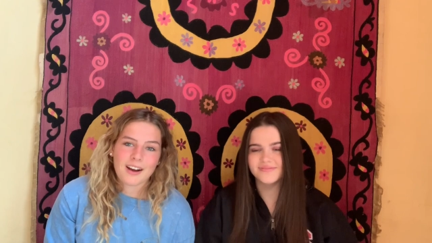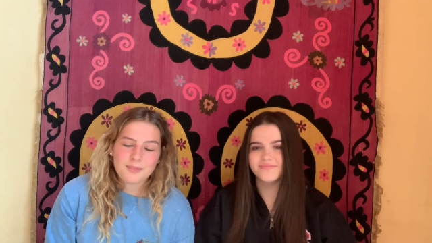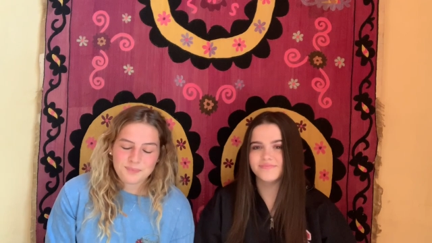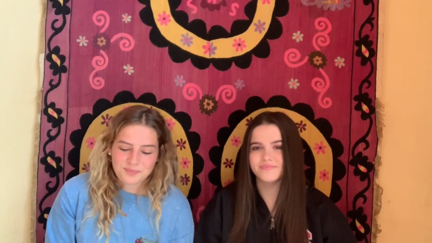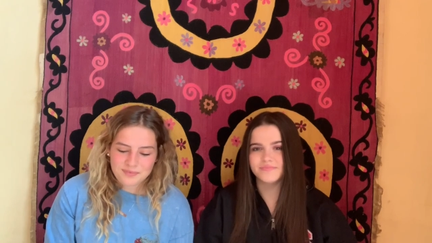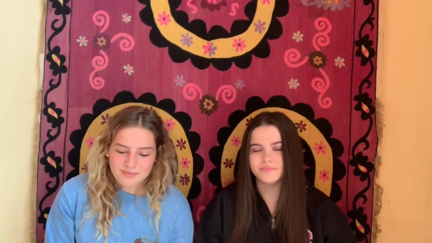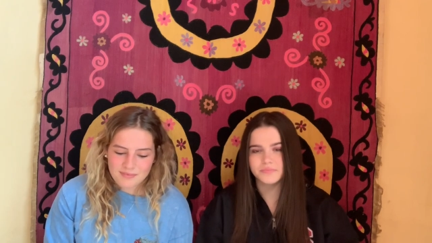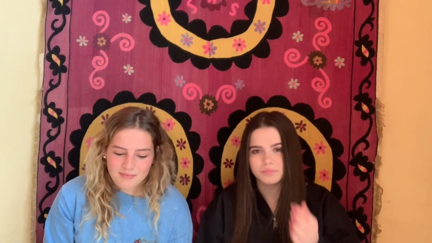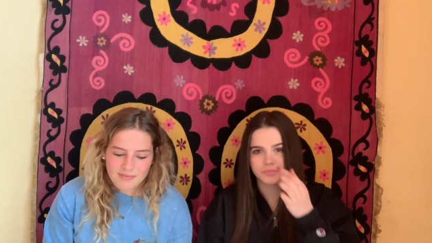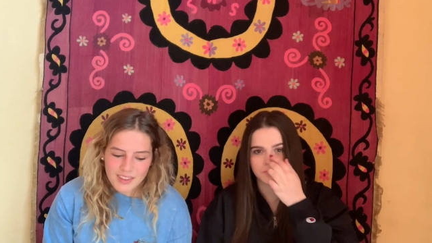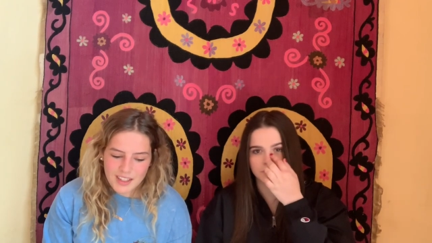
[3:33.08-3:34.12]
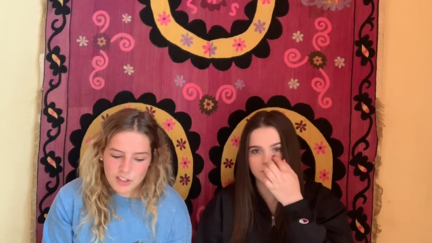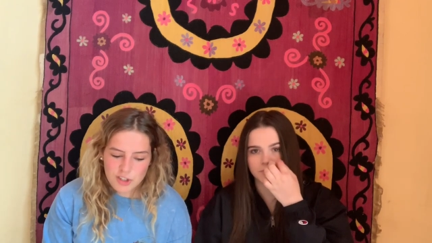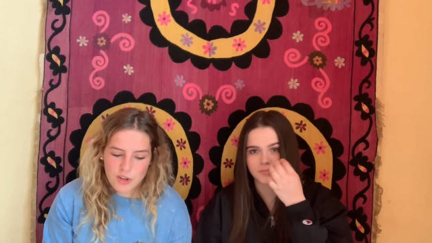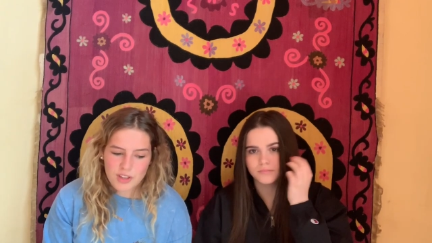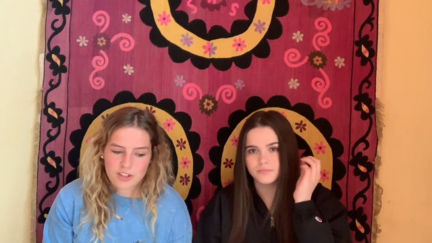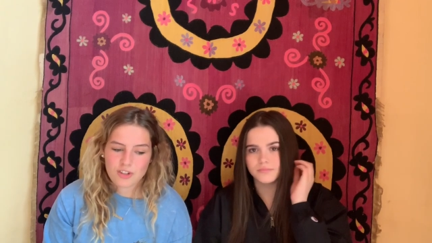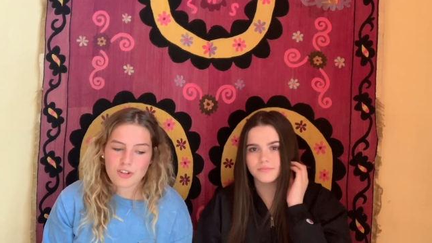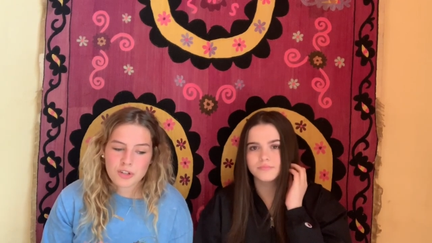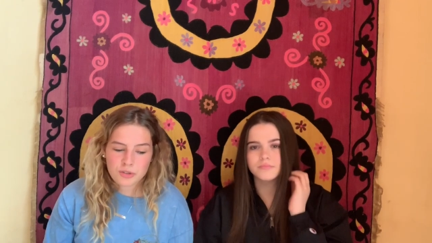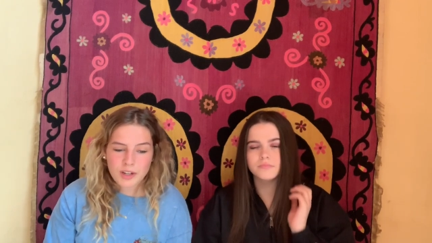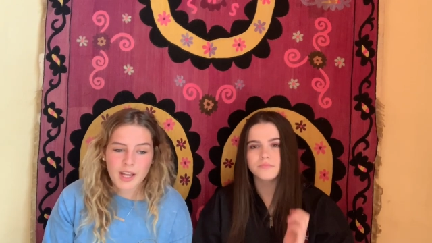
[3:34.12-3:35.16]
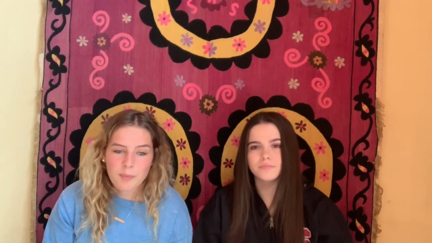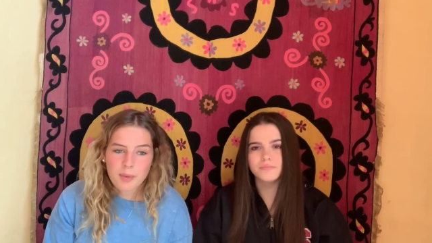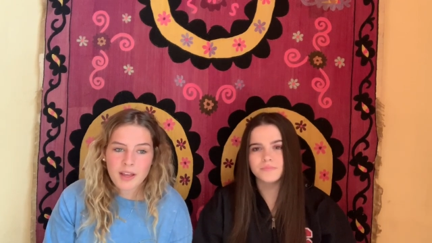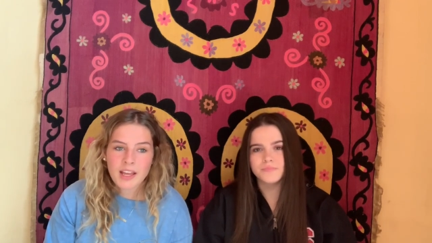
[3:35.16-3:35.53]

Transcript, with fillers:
Speaker 1: out. And so this trip